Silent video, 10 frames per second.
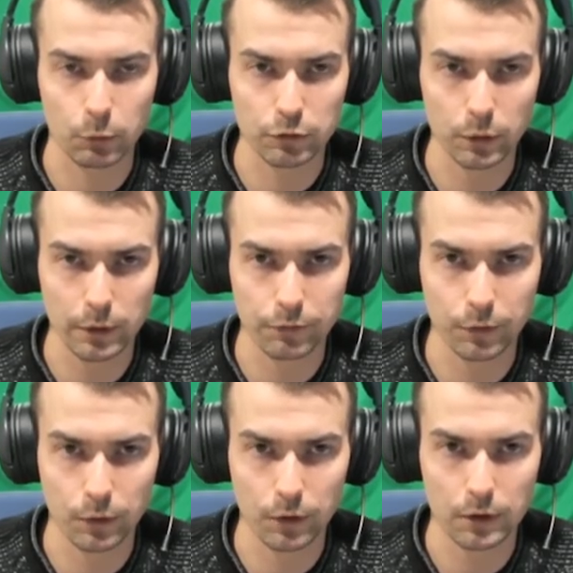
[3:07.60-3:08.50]
looking
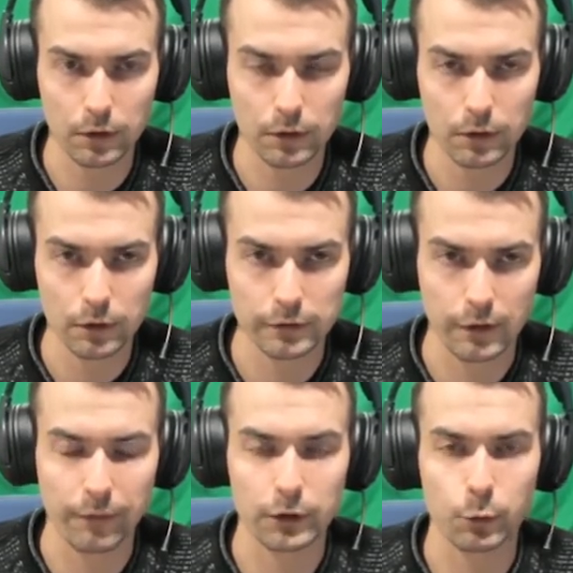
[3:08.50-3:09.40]
for,
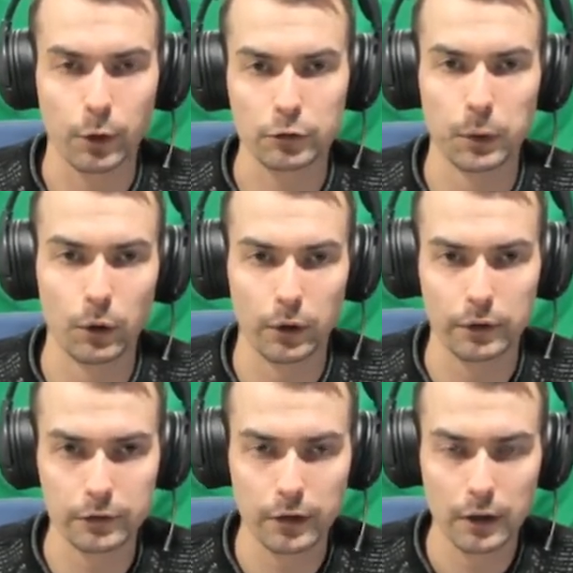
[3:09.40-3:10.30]
something to
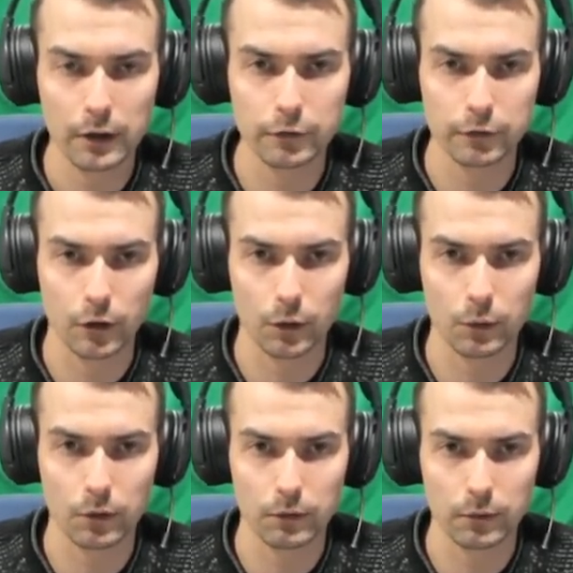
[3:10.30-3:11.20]
exploit, so
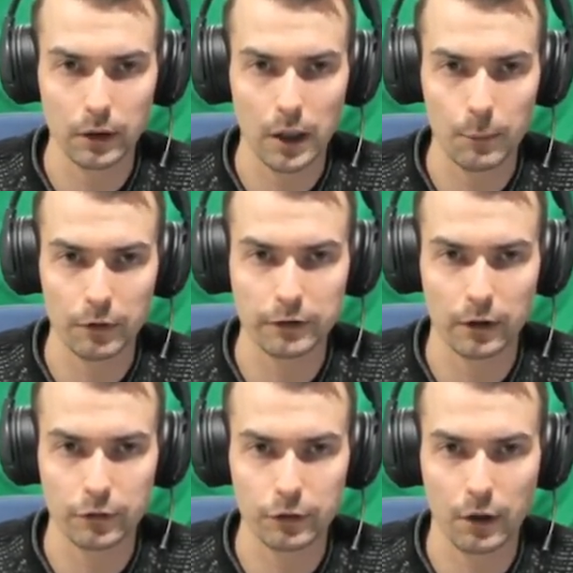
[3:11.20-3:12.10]
I'm gonna
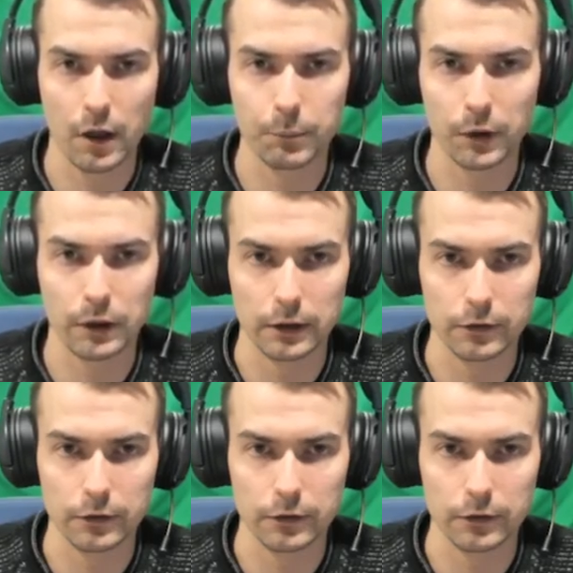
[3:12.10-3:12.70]
start turning up the heat.